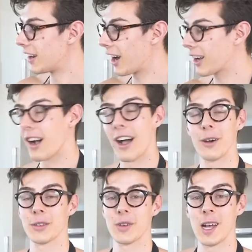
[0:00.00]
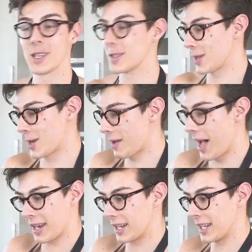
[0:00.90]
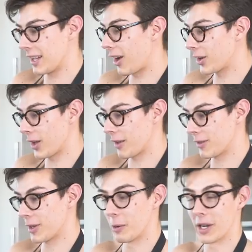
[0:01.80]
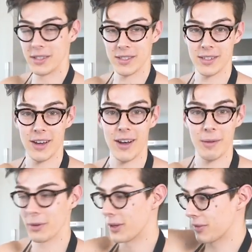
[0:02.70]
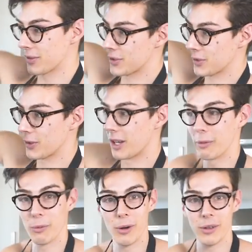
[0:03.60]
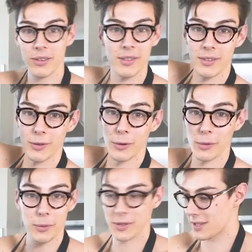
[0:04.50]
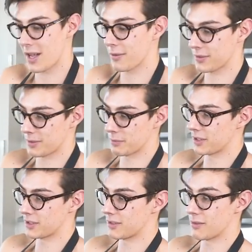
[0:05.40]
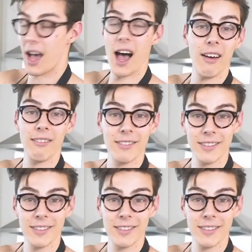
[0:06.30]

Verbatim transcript: I cut out Australia so badly, I don't even know where to start. I'm not even sure like what's north, what's south, so I'm going to do that.